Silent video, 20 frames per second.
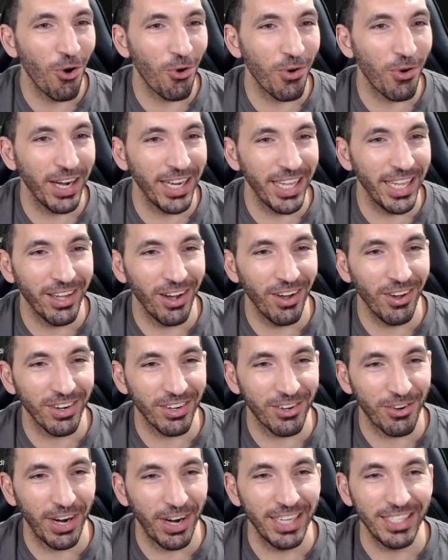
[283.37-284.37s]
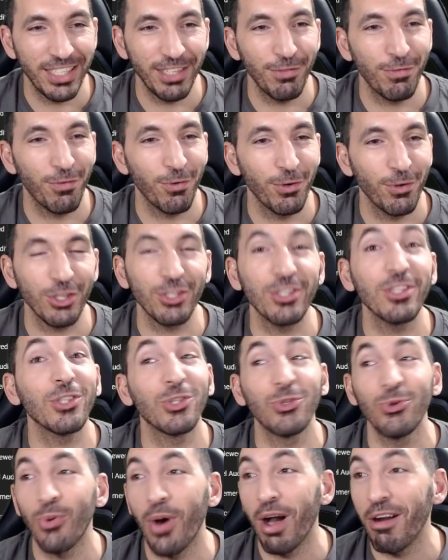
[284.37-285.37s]
already gone crazy for just
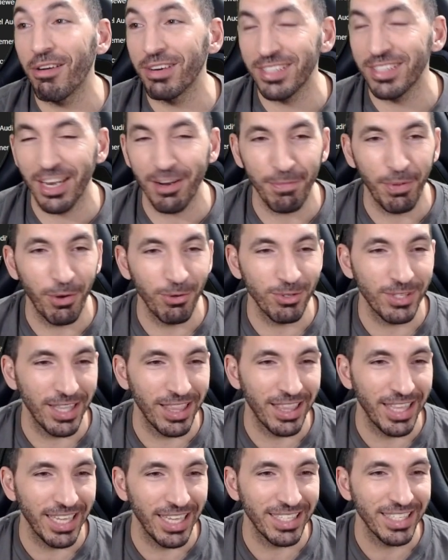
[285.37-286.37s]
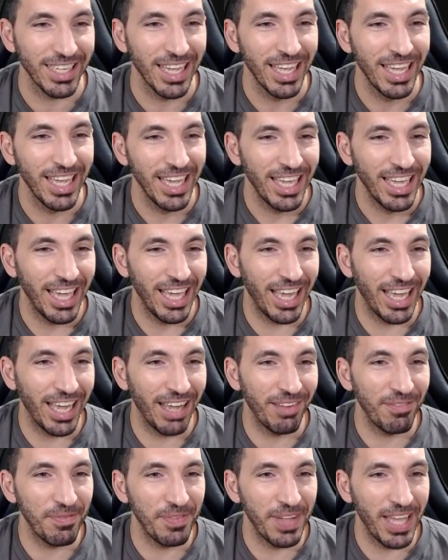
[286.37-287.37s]
two hours that i posted this
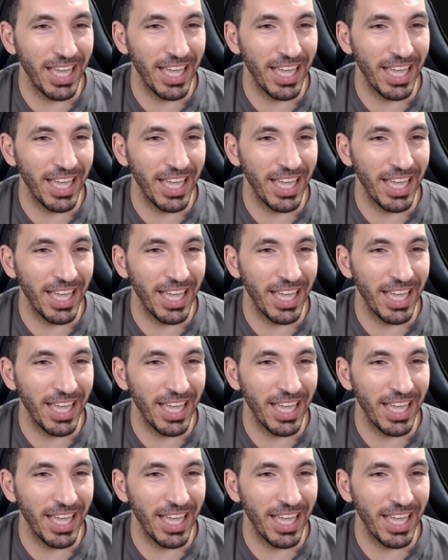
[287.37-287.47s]
um,